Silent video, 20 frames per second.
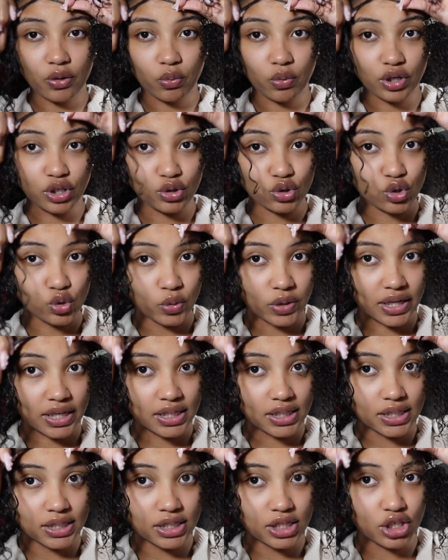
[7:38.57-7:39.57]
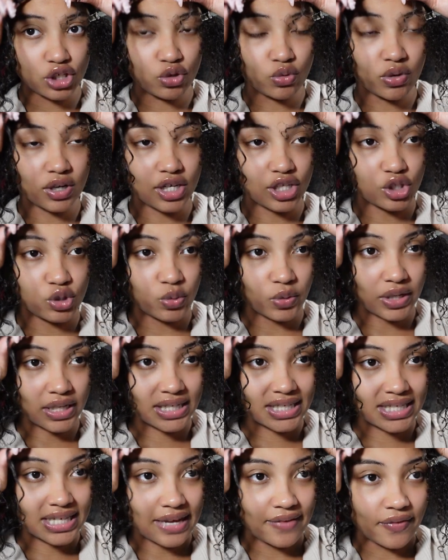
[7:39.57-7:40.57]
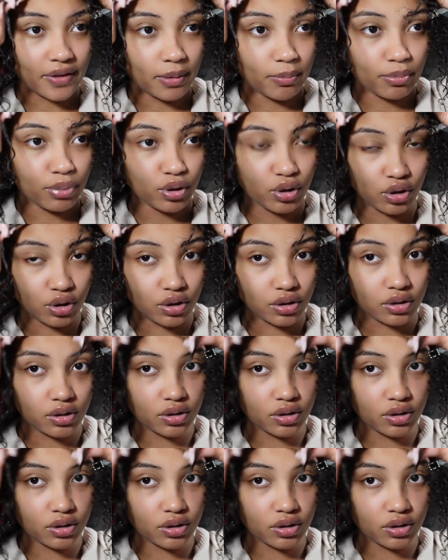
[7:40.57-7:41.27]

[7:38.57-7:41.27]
when you twist, you want to twist and then pull.